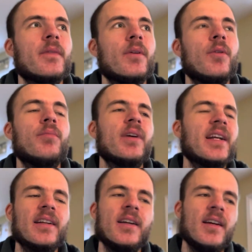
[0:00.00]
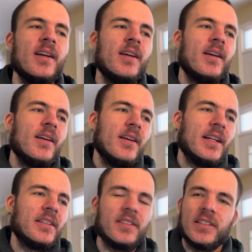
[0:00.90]
or bringing
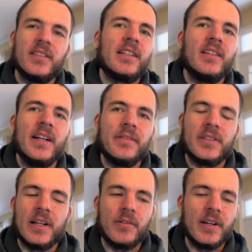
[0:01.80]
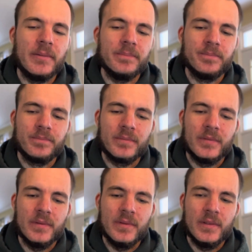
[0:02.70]
it to just lifestyle, right?
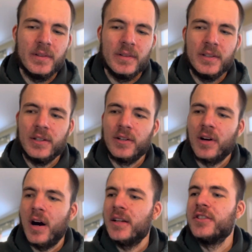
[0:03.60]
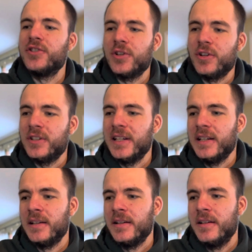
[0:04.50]
You're on a journey